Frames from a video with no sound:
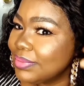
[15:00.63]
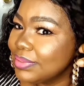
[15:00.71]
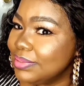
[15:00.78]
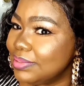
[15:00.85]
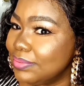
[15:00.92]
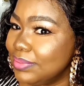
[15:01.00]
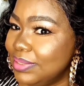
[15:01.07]

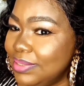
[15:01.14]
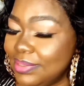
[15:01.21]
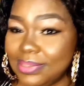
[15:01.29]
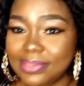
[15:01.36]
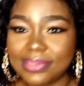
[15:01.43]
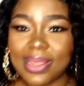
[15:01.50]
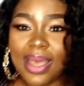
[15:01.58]
So this
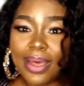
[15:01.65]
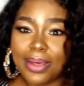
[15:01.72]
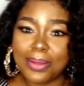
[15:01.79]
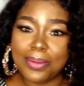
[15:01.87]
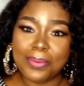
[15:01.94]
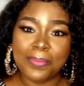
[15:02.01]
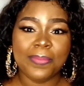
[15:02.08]
is
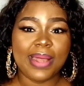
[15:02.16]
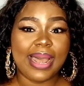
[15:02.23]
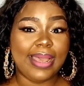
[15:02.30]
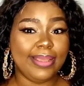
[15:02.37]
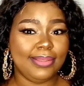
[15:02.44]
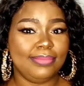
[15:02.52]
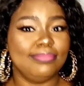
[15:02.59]
how
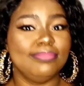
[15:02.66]
I